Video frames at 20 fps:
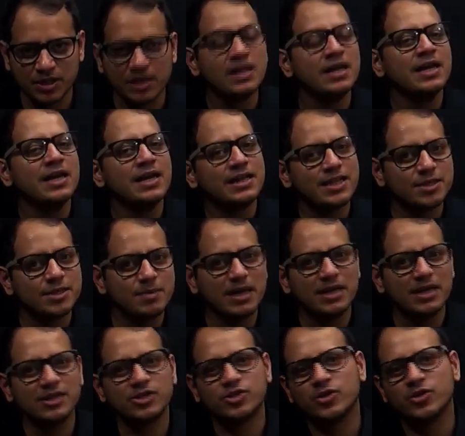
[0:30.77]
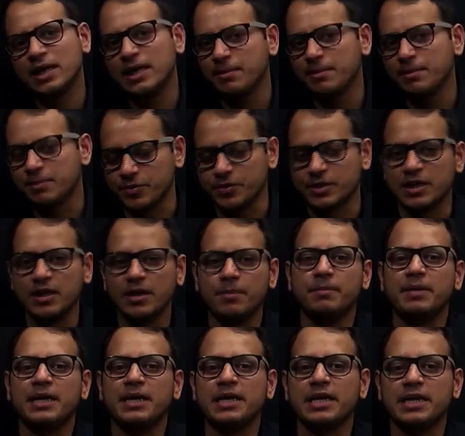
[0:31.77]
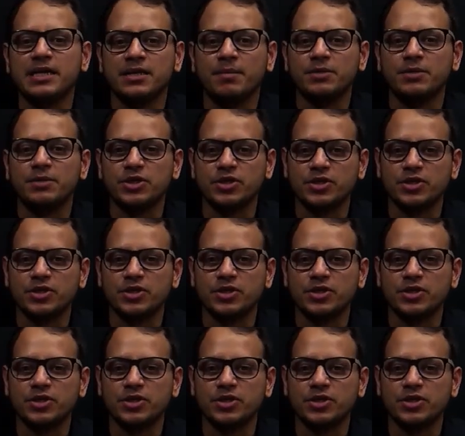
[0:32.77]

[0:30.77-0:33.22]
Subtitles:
This may also help you in the main examination.